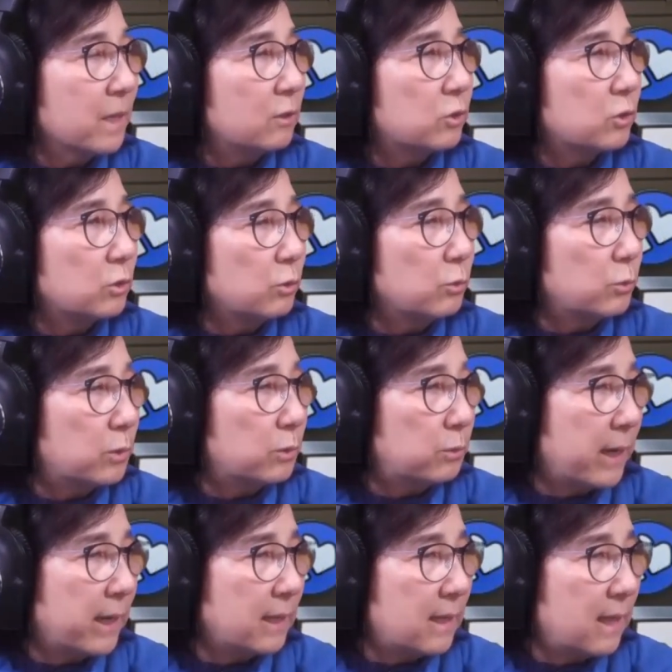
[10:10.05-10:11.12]
So you will
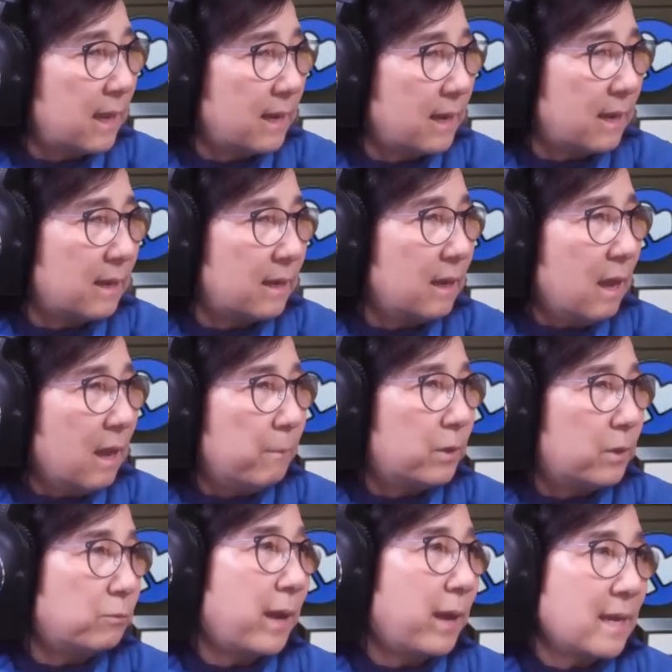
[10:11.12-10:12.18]
write that in.
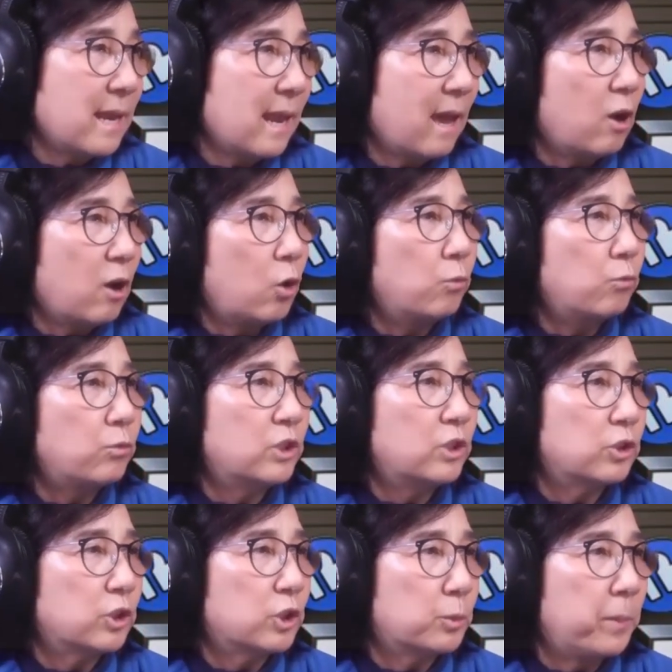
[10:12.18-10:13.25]
But right now, we
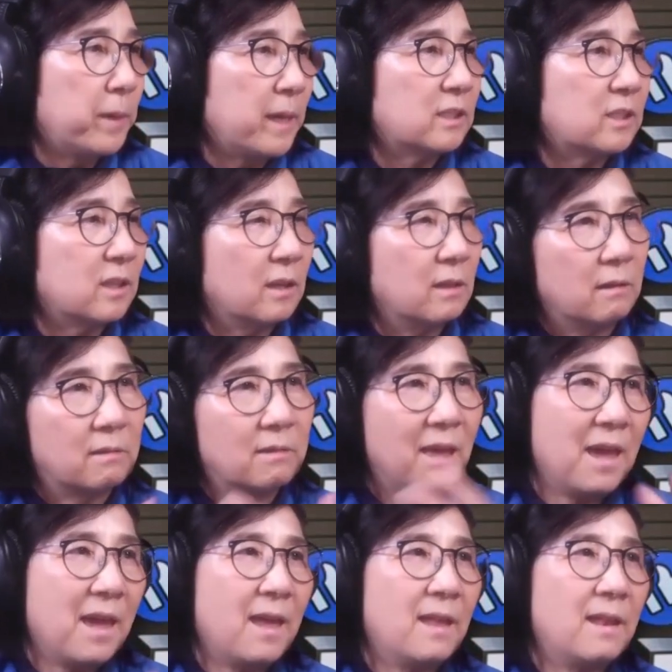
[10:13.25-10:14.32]
just based on the
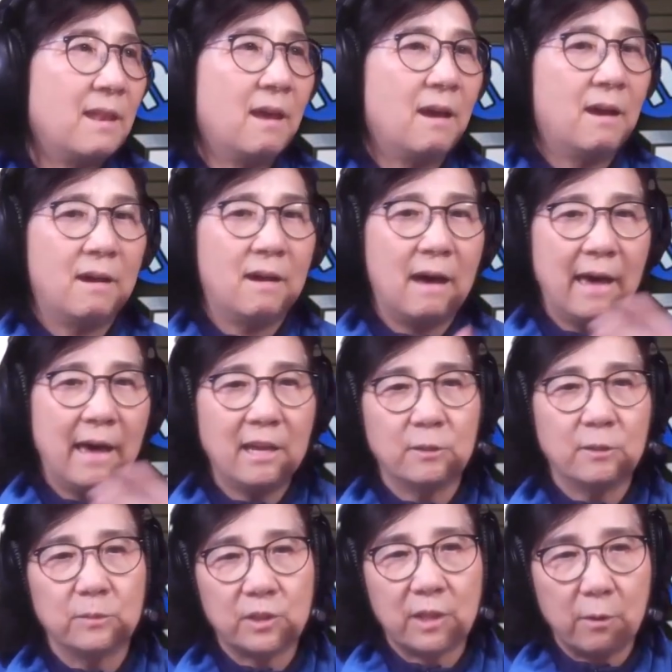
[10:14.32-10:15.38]
10
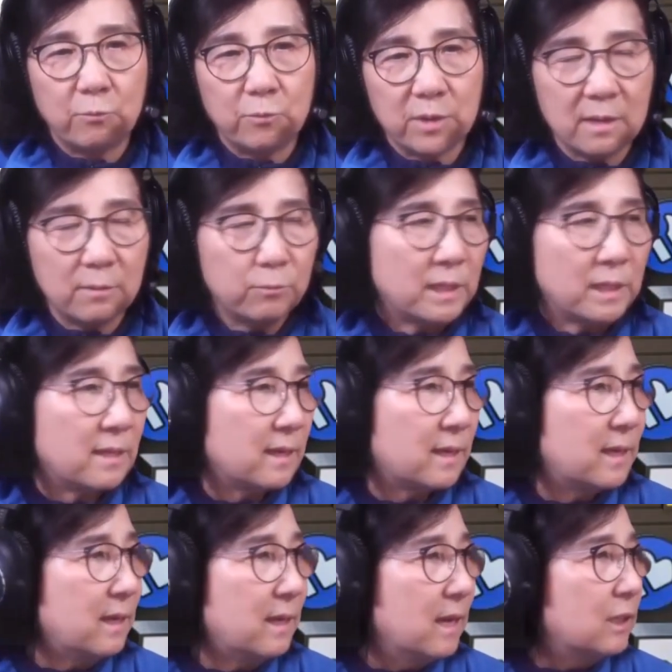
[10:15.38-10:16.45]
items that we did.